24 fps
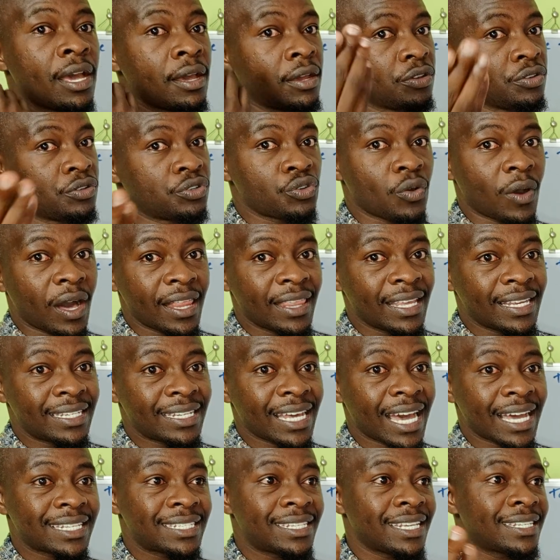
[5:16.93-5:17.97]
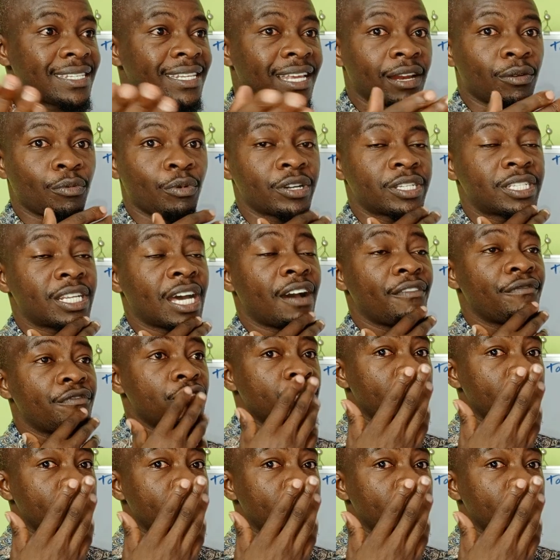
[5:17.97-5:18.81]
You tore the taxes and what have